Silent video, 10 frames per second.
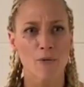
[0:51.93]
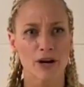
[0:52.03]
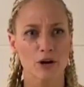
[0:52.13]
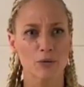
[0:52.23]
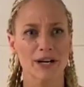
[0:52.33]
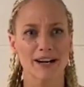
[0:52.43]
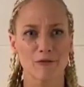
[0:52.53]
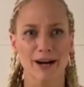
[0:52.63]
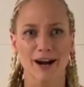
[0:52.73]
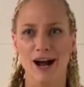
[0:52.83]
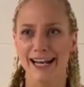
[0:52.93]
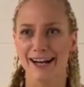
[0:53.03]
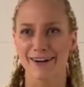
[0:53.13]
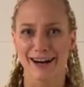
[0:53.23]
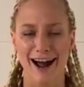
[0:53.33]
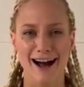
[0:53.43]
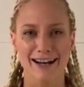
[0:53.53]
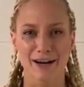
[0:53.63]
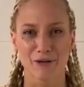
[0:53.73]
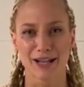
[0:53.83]
We've got to win, ring to get on the
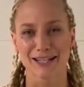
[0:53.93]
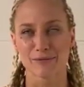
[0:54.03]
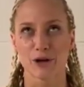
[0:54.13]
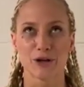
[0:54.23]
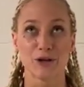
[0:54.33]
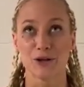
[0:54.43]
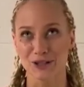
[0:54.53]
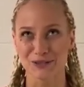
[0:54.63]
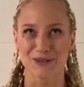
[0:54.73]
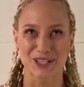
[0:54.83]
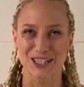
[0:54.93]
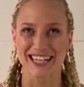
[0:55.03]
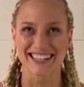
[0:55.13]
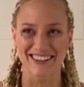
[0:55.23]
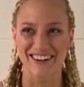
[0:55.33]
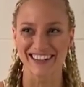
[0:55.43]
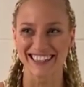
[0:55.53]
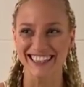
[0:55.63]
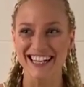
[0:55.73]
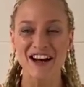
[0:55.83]
card. And I realise I'm going to New York to watch Dennis
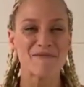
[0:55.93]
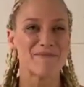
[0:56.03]
Hogan.